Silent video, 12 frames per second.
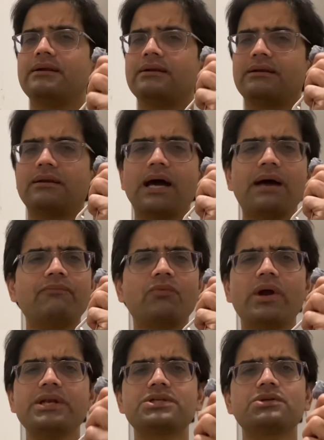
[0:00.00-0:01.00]
I'm
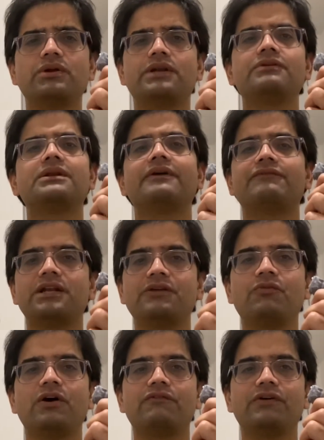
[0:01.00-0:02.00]
quite sure it will definitely
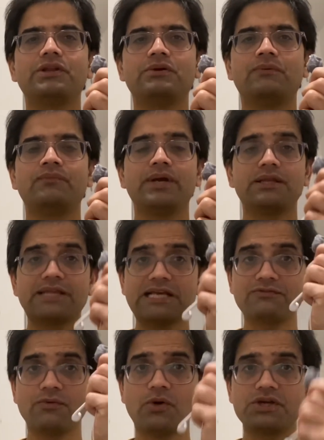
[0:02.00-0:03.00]
work for you. And thanks
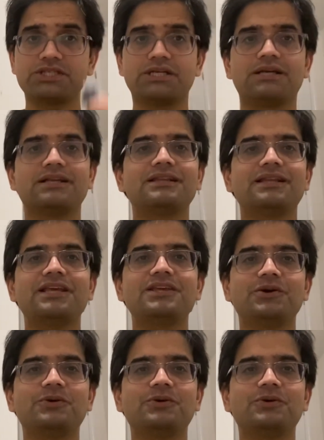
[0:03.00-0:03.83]
for watching. Thank you.